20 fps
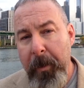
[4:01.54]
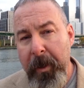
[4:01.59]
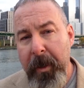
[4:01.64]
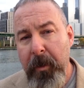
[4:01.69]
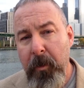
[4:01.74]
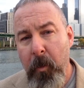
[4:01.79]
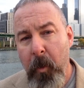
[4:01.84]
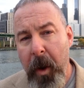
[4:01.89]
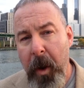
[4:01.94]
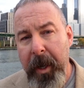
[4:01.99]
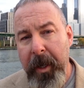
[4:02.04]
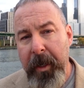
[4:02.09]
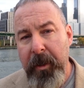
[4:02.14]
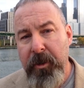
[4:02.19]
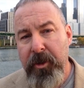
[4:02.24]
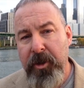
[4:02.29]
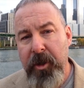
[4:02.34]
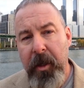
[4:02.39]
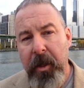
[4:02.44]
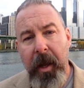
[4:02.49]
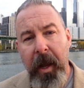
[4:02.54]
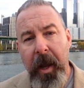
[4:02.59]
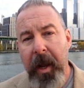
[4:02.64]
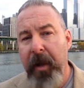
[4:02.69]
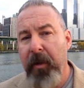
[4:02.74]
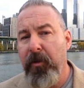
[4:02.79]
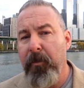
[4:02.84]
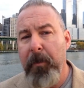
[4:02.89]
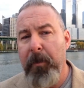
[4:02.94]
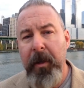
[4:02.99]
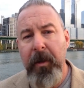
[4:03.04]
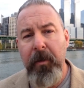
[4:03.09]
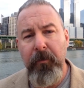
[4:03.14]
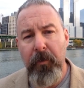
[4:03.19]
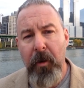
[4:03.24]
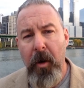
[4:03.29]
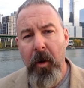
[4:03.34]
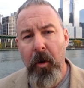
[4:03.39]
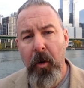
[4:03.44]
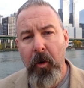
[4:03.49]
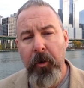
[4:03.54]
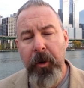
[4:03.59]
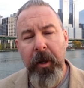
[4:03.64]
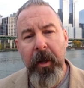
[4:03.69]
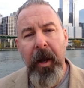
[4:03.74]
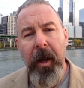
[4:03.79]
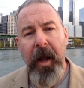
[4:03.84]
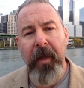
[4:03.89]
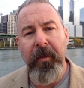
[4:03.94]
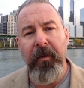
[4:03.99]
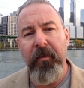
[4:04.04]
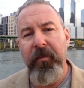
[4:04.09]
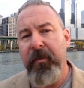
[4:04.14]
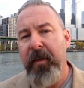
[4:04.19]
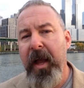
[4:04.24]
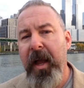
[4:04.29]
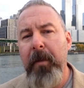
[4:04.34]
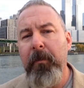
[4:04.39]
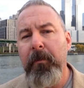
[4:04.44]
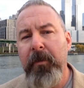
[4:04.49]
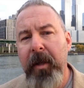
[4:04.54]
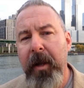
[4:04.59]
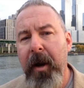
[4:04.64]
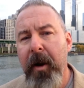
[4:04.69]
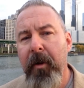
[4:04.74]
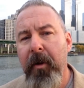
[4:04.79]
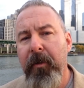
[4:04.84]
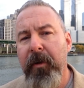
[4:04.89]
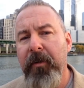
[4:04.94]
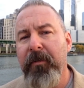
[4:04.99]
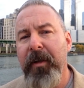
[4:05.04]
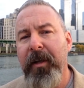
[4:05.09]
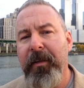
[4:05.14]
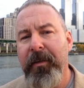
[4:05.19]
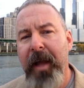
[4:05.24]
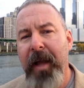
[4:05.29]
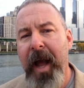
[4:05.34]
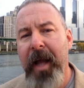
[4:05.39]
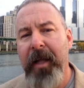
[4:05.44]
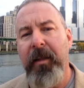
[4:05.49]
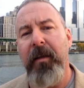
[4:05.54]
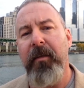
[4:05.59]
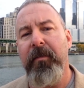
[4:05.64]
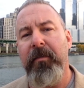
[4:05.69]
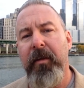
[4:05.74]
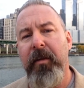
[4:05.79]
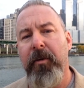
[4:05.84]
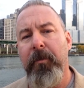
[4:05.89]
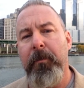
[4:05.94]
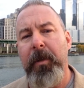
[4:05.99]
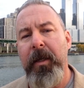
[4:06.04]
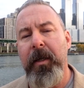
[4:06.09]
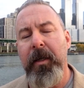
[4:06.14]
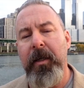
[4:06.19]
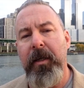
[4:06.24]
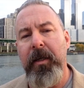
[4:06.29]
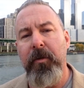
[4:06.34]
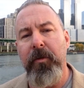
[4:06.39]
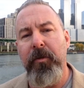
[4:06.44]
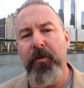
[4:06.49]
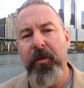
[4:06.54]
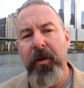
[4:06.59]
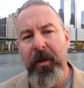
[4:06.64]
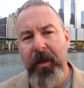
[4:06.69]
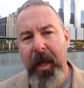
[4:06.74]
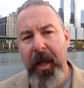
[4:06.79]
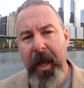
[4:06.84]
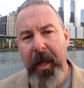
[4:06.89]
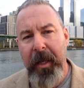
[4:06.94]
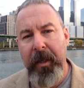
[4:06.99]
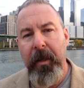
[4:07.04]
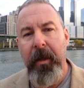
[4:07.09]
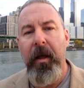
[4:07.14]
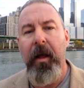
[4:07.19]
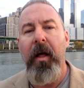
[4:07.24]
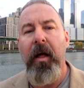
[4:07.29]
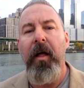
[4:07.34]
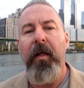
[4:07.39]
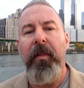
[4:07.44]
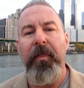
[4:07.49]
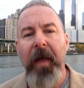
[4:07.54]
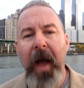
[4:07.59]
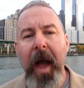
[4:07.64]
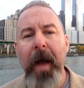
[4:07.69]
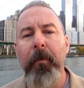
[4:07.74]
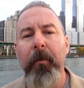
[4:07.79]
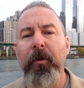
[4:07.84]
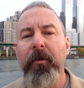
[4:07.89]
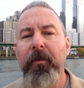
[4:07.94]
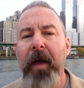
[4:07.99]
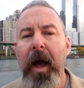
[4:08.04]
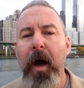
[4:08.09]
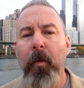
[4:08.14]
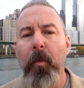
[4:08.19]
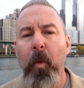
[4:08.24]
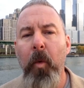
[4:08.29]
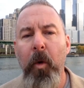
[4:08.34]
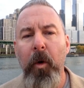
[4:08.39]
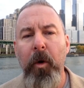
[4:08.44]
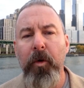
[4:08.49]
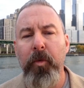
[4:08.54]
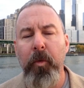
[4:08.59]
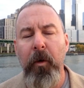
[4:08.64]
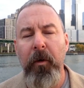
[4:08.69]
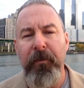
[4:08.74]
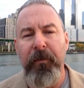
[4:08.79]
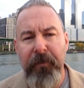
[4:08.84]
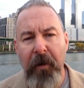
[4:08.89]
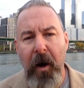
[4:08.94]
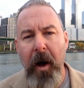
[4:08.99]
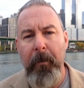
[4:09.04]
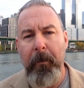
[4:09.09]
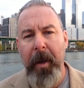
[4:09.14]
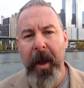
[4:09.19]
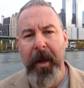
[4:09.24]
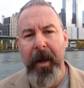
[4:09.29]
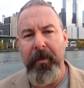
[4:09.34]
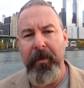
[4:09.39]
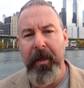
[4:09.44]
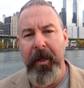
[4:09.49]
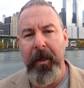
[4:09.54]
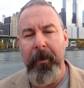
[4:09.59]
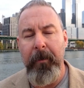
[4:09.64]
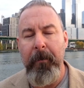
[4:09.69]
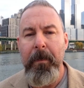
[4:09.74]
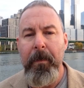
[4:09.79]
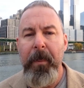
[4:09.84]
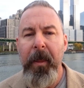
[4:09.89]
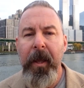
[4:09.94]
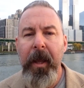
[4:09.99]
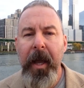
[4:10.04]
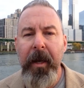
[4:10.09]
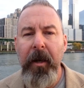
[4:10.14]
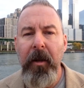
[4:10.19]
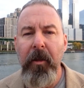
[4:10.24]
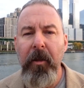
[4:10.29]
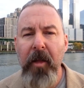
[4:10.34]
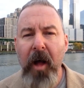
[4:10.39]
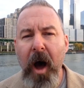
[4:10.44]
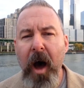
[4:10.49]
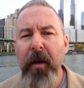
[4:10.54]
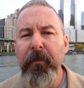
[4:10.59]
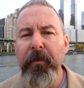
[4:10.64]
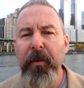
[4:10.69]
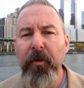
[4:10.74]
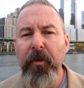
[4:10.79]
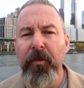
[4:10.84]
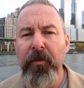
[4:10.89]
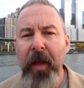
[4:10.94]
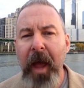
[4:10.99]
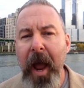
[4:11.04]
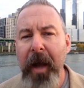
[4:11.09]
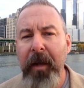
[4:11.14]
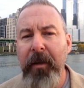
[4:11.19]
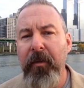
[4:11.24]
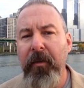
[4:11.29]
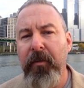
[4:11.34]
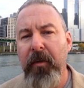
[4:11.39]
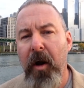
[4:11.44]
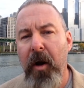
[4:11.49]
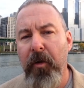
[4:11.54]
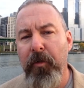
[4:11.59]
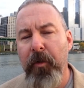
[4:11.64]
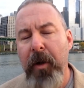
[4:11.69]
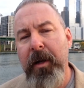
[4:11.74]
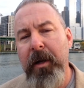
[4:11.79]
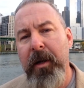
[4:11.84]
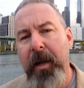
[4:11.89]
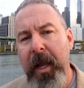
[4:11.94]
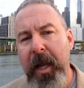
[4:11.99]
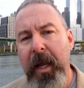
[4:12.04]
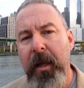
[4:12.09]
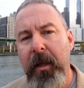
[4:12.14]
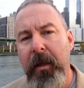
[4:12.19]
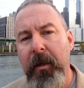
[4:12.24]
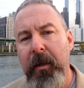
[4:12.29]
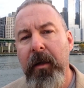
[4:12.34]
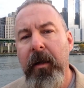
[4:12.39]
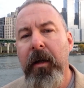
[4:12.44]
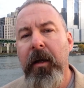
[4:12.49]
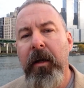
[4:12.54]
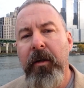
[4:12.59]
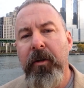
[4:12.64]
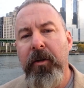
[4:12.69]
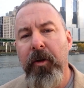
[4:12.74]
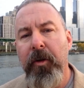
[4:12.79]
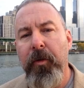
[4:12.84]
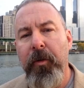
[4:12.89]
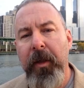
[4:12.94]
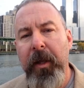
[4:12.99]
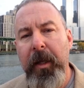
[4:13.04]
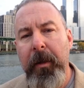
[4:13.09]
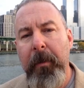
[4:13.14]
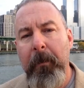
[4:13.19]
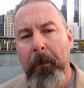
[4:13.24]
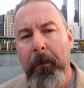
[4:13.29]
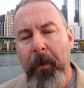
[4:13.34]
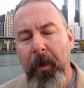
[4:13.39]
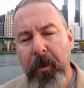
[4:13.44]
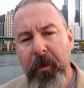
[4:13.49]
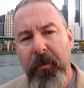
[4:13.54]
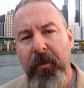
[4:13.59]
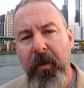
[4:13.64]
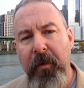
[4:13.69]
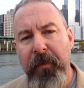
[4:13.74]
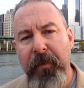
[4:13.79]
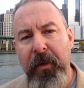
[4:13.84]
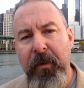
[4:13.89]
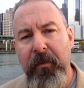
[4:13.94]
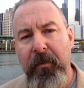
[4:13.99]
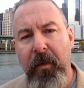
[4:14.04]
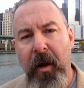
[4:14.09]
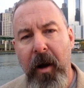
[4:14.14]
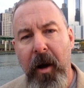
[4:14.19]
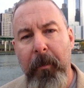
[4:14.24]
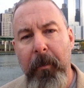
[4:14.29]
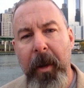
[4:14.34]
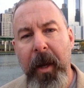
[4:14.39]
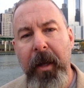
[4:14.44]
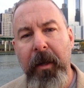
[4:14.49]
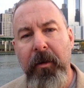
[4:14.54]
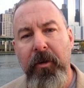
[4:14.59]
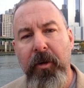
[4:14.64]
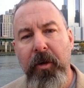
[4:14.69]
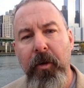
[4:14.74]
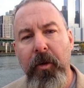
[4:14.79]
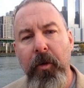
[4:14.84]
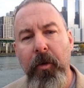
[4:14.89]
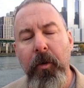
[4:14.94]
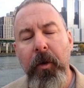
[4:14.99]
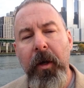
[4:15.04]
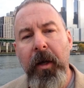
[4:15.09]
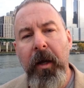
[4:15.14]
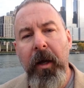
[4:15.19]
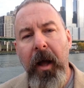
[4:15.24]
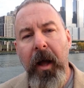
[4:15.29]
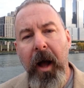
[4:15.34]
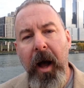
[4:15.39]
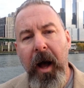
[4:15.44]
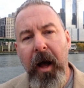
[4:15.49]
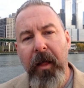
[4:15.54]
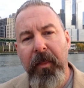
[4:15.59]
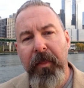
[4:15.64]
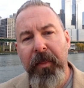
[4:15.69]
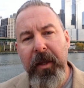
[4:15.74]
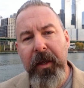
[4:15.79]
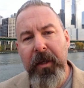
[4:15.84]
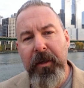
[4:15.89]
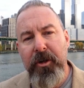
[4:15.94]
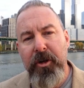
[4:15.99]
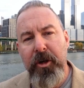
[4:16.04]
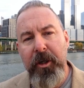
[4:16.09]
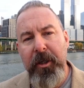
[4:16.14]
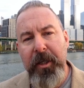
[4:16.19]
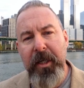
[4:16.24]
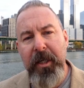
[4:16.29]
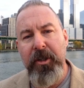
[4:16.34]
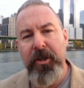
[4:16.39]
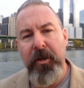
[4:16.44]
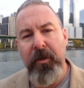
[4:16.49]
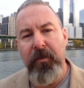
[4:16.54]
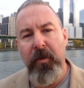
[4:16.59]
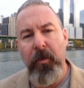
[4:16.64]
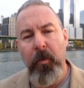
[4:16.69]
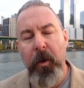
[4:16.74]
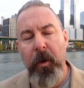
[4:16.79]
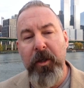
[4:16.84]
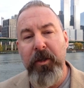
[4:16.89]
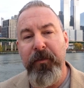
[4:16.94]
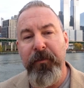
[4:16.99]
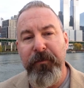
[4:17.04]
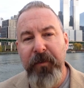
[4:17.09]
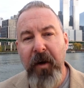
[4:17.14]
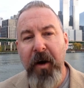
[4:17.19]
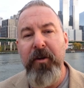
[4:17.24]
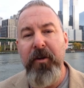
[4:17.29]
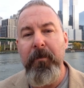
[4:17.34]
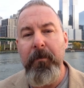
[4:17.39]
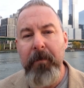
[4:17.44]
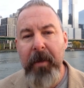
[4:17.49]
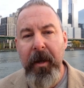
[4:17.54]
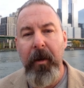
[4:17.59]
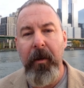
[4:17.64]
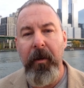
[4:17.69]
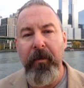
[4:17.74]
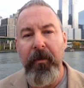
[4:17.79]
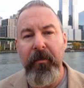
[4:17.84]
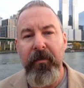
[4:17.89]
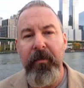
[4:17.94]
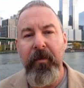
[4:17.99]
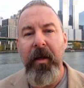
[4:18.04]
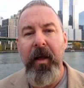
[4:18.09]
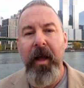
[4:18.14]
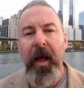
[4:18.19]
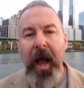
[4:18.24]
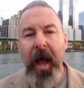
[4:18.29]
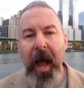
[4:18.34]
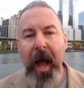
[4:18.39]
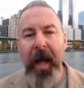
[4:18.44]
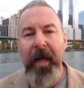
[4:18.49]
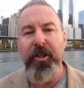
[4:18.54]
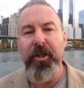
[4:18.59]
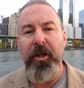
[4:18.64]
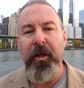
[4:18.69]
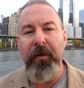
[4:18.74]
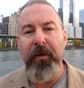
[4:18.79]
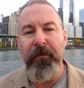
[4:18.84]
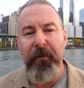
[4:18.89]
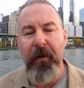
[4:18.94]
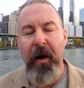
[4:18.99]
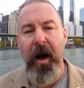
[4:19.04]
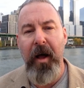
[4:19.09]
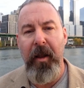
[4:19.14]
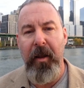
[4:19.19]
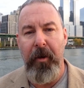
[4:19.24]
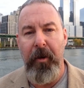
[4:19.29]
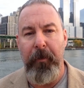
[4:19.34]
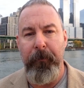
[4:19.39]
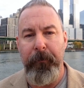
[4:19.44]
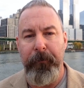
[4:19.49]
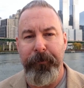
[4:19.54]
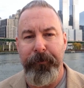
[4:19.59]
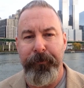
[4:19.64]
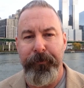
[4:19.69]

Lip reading: being waged, heads being rolled, and the same terroristic tactics that are being used today. That was how wars were fought back then. And a lot of those tactics are written in to the books of Islam and to the traditions in which fundamentalists actually follow.